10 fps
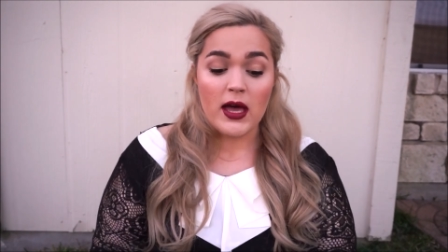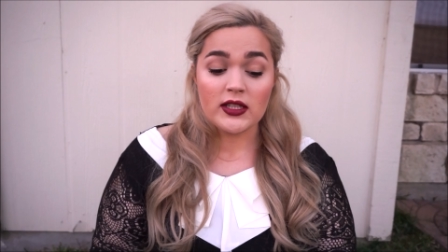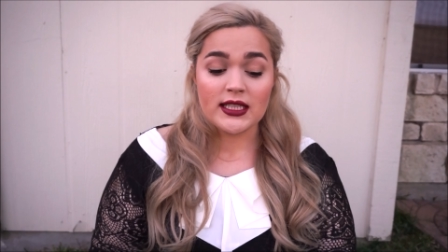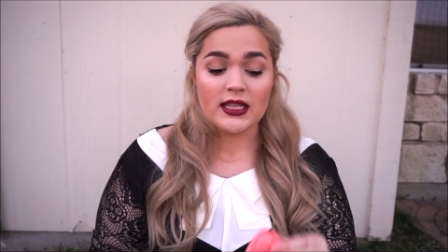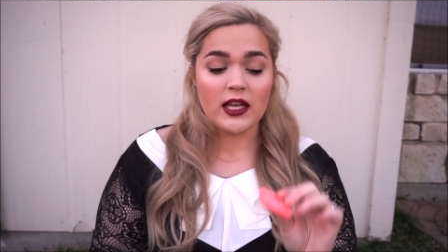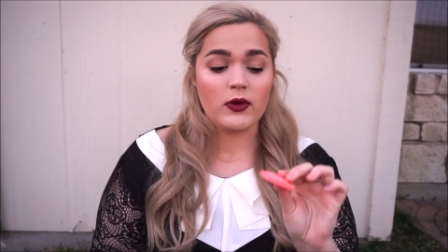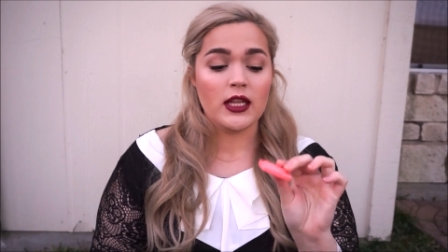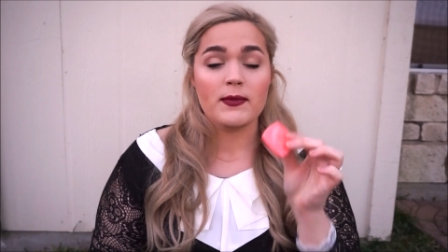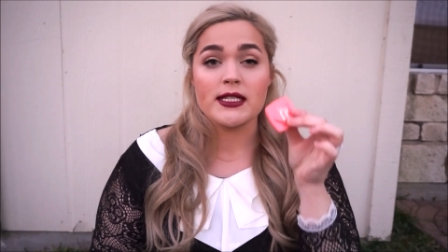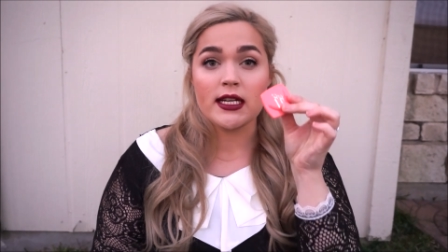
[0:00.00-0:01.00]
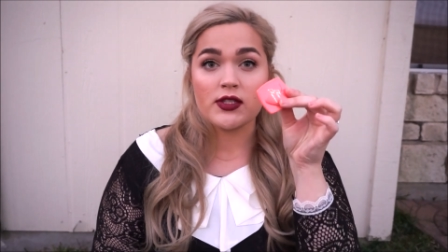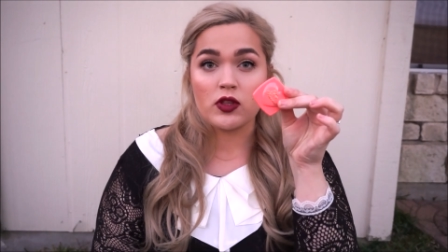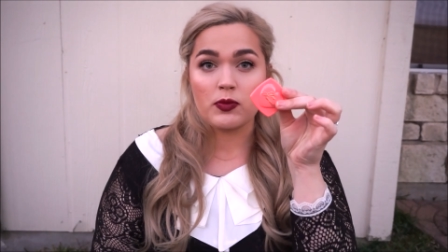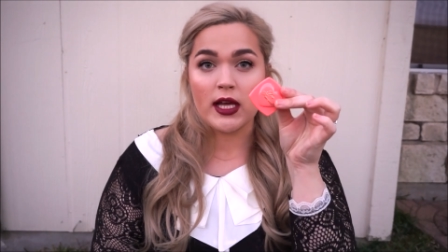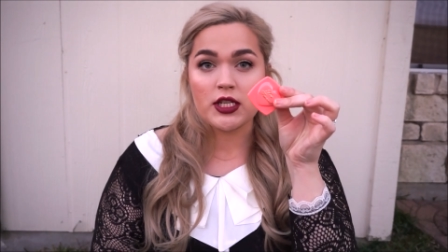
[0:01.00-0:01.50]
melted liquid lipstick. So
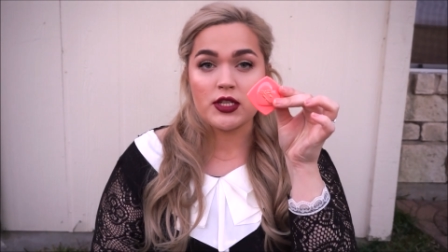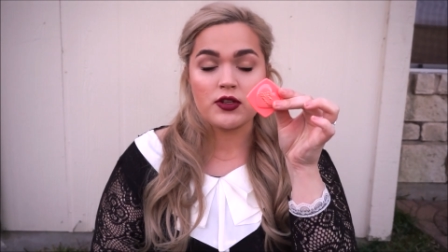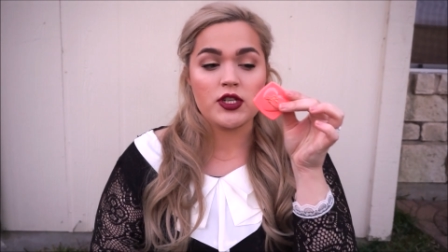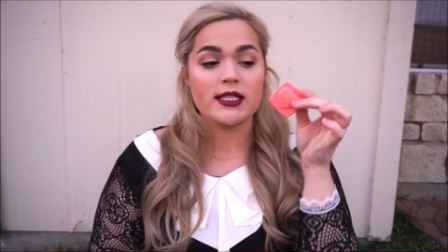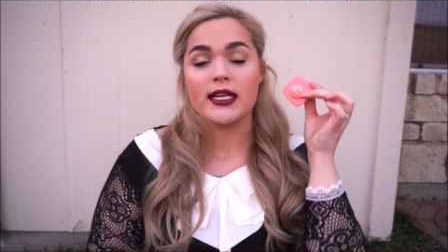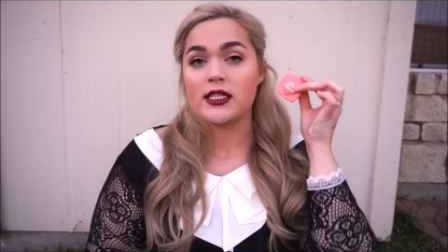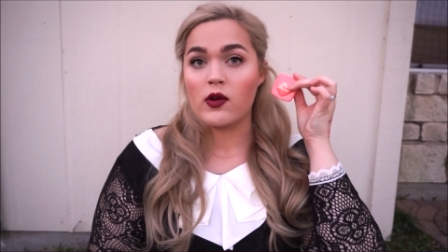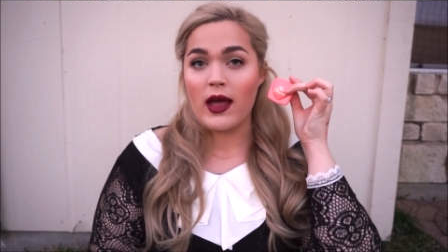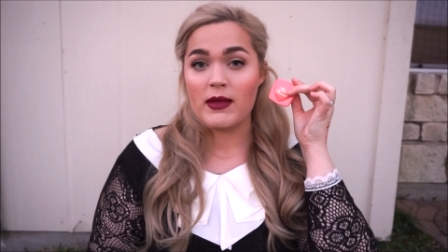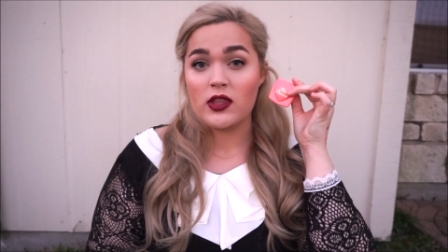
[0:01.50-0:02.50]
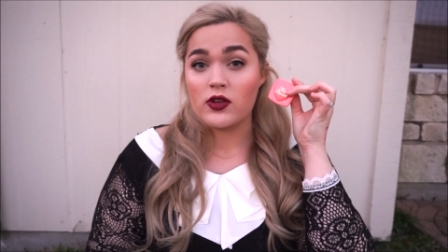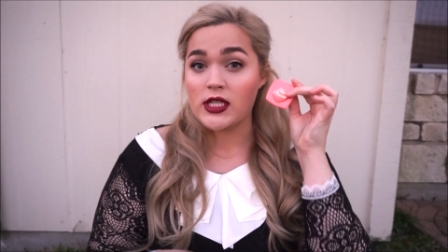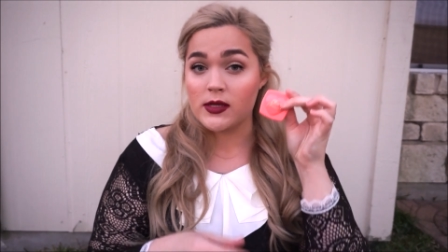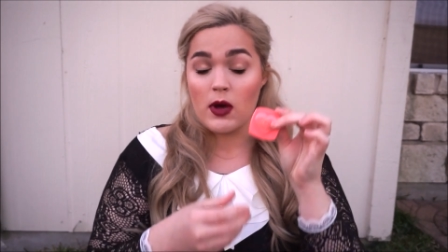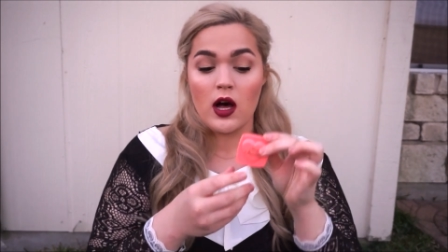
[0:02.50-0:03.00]
the blushes are just like so. I mean, they're
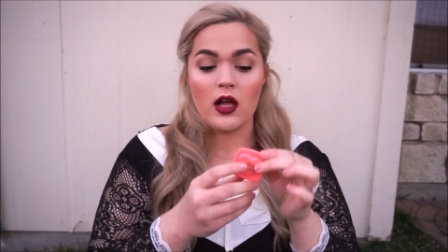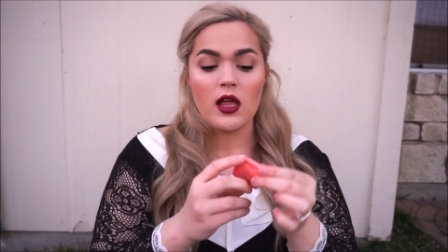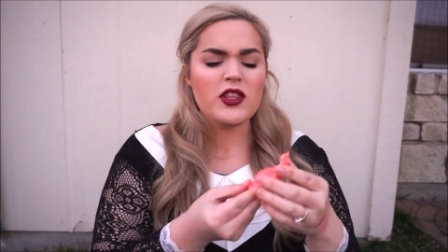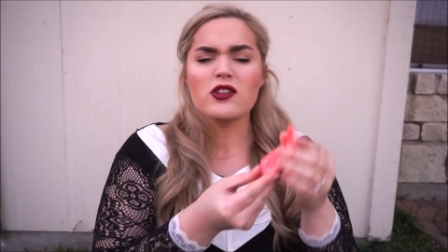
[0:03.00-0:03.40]
small.